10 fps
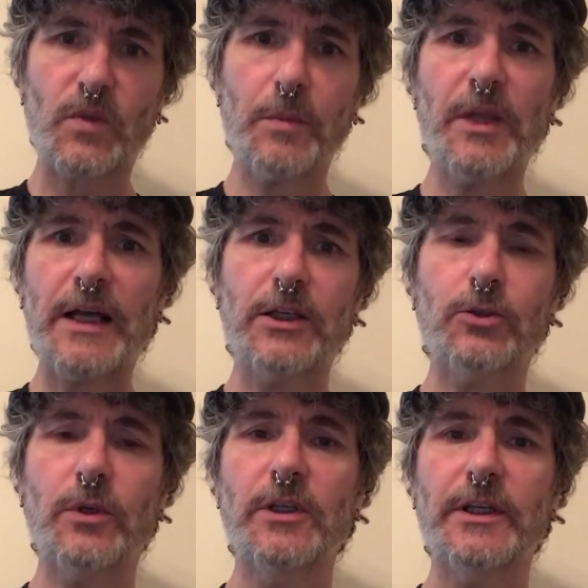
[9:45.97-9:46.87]
black
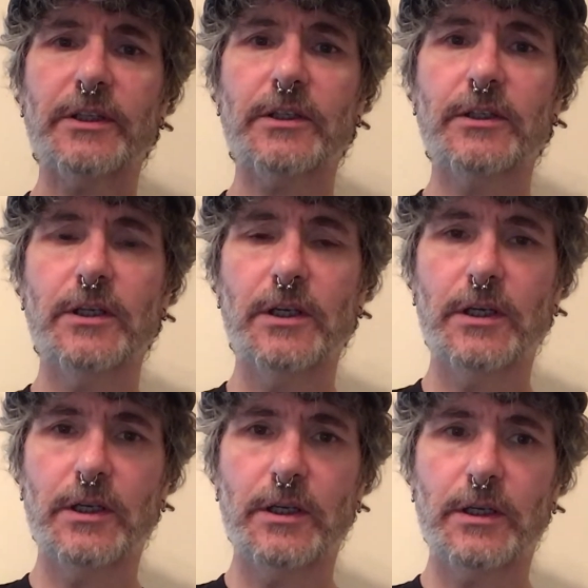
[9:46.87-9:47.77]
acrylic
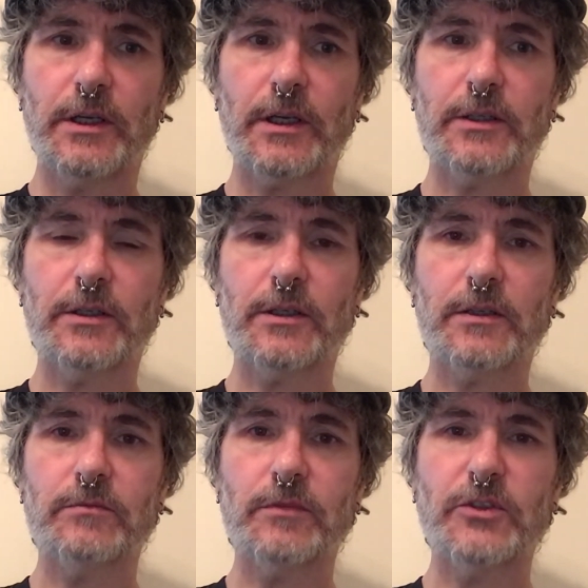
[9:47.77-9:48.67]

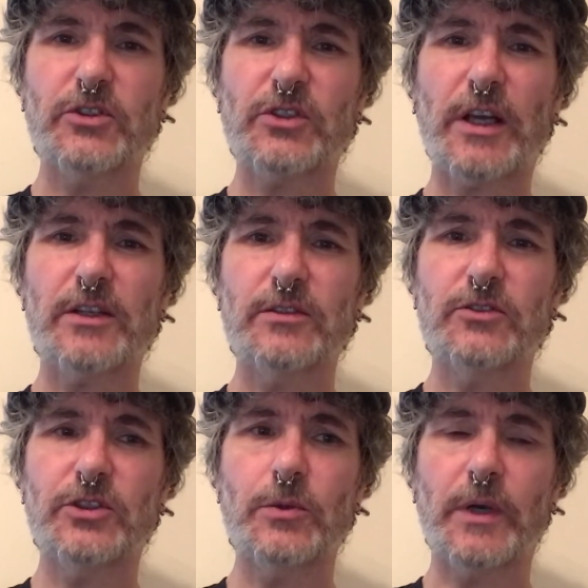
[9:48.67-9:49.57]
and just kind of
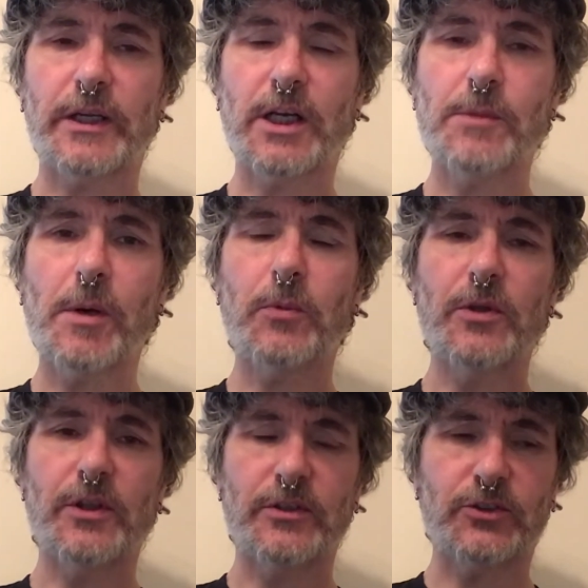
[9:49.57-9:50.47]
see what I can come up
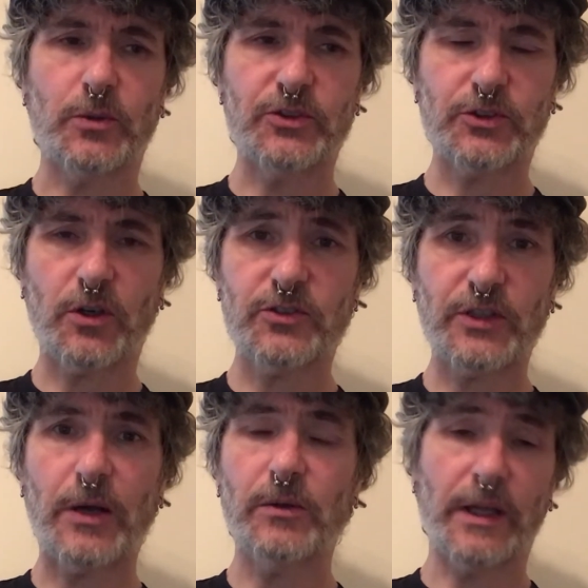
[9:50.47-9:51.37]
with. And so it starts
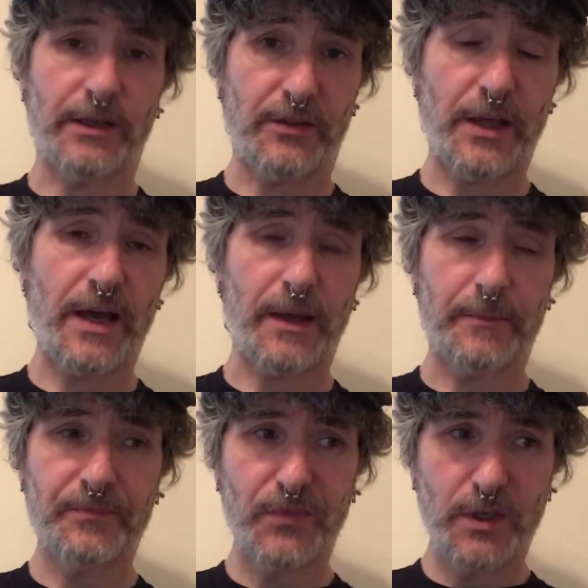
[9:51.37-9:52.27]
out like that.